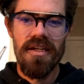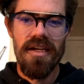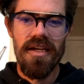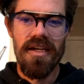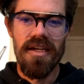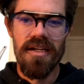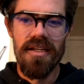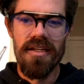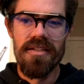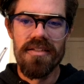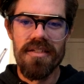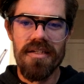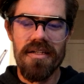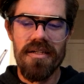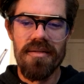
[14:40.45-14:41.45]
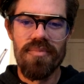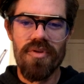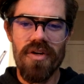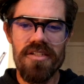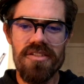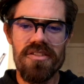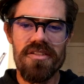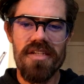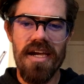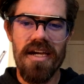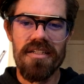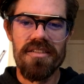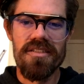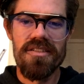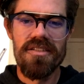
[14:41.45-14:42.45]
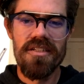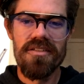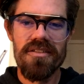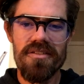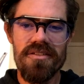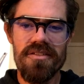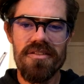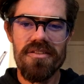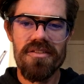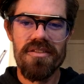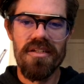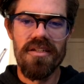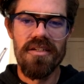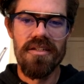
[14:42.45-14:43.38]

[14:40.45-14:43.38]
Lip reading: and prices act as signals.